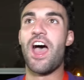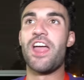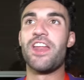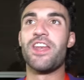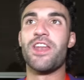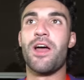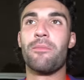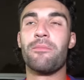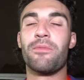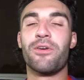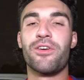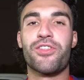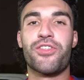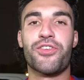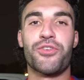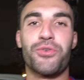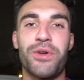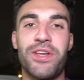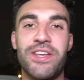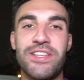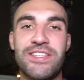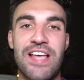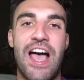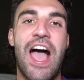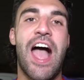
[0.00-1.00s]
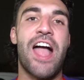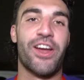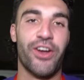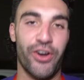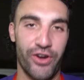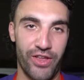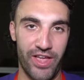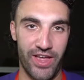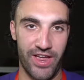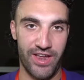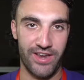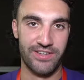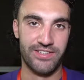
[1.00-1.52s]
number three,
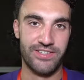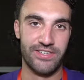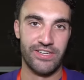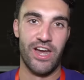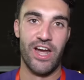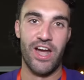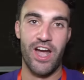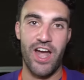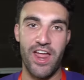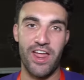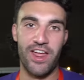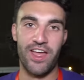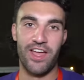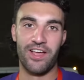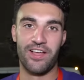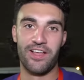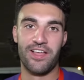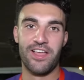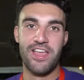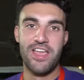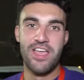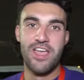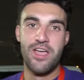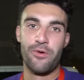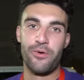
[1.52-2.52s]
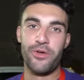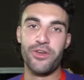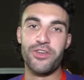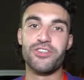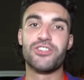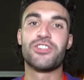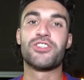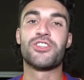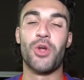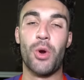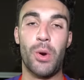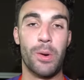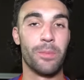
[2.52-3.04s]
Tigerlands. All right. We just
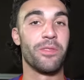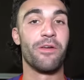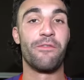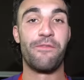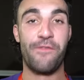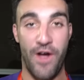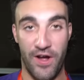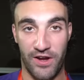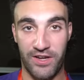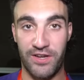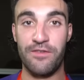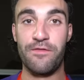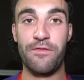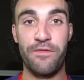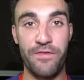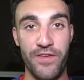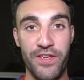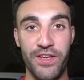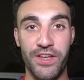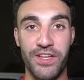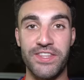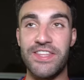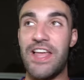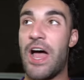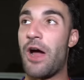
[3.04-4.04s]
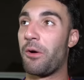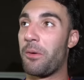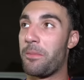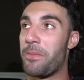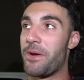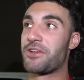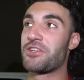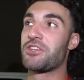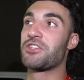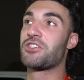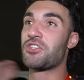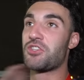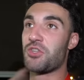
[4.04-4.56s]
stormed the fucking field. Now we're
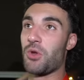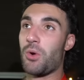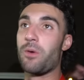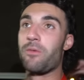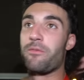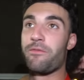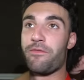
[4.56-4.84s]
about to storm